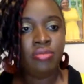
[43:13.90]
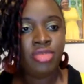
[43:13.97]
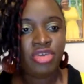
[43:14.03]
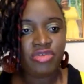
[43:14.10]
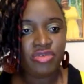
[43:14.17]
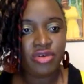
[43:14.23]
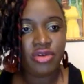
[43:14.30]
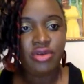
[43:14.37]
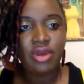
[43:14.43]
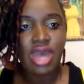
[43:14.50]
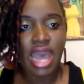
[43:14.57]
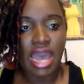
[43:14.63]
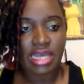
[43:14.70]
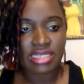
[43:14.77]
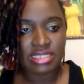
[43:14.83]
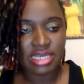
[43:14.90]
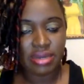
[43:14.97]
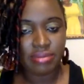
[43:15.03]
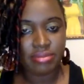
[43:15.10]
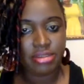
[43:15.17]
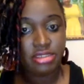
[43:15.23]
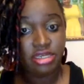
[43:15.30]
before you
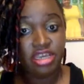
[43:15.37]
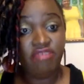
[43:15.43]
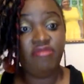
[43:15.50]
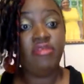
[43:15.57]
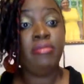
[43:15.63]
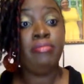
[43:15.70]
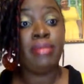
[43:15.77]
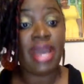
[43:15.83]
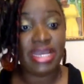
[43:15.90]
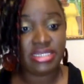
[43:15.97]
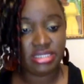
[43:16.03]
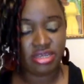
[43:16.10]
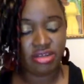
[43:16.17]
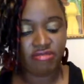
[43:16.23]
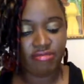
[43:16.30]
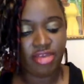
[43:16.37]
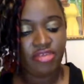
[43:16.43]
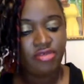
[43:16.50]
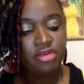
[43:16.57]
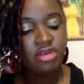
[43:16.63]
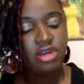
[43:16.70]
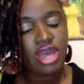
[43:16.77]
accept, even myself,
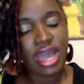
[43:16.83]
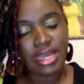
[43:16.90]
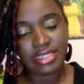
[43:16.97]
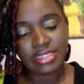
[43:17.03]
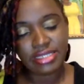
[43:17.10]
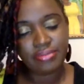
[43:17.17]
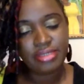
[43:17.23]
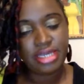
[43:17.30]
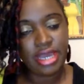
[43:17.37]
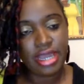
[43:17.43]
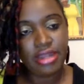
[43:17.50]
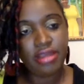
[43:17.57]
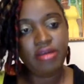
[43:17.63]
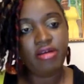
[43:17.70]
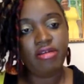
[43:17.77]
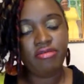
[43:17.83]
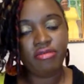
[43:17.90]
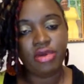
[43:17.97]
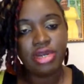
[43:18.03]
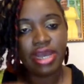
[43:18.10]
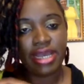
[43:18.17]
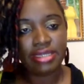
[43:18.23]
before you accept any of
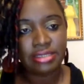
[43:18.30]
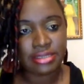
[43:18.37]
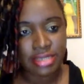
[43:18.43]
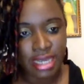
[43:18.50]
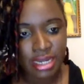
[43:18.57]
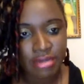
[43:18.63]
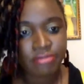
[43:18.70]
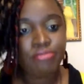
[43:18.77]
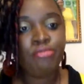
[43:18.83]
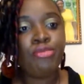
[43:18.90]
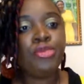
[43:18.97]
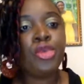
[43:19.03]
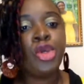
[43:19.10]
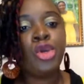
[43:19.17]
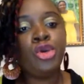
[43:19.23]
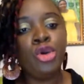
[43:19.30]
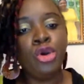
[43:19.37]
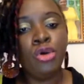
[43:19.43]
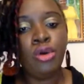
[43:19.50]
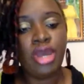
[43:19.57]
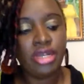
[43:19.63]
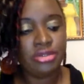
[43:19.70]
what I said,
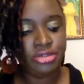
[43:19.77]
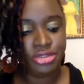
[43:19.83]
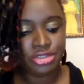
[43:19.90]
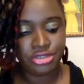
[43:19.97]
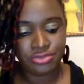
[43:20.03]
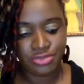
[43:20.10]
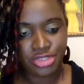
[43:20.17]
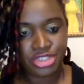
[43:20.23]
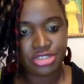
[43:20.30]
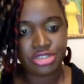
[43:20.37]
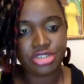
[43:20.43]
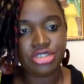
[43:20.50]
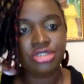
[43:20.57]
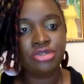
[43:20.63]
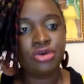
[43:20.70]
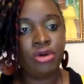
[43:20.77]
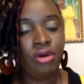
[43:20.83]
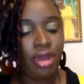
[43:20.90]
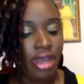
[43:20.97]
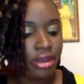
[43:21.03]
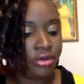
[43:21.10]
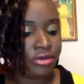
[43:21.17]
go and do your research.
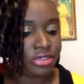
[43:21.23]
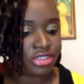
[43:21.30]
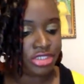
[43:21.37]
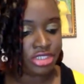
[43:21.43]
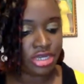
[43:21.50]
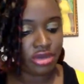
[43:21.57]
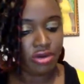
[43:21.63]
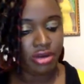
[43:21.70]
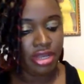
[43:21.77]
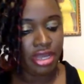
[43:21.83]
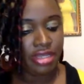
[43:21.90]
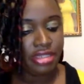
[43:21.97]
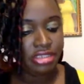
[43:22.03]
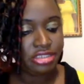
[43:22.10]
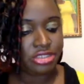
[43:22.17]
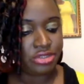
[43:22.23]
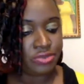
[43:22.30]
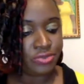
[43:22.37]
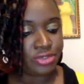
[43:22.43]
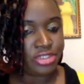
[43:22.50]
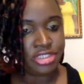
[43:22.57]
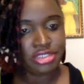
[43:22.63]
Go and cross check. Okay, this is
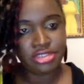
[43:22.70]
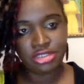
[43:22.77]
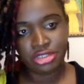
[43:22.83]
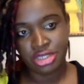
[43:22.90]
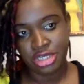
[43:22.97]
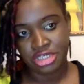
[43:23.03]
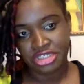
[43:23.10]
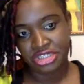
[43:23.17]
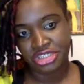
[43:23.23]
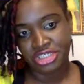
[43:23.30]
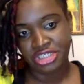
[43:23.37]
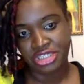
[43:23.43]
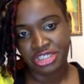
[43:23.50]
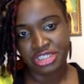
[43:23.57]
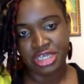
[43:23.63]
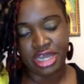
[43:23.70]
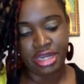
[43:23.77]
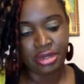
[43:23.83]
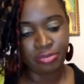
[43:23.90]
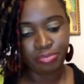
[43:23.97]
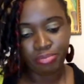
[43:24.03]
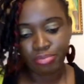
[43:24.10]
what she said.
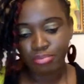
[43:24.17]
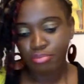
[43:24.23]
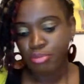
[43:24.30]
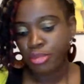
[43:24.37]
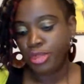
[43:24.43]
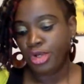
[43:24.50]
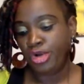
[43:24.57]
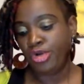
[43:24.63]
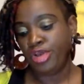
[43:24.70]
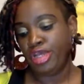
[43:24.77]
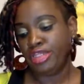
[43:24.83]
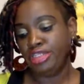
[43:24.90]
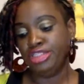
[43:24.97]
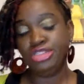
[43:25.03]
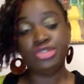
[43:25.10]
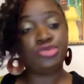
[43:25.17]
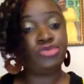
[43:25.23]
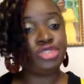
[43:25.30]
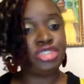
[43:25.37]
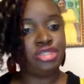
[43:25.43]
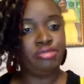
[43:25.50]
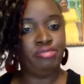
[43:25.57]
Okay, this is
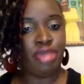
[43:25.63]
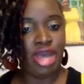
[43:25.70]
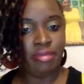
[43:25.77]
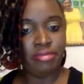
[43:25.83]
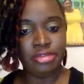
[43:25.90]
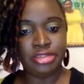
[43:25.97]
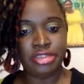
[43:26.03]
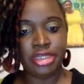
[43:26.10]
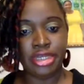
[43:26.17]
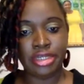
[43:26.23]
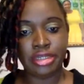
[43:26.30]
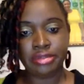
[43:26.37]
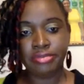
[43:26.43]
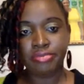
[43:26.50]
what the Bible said.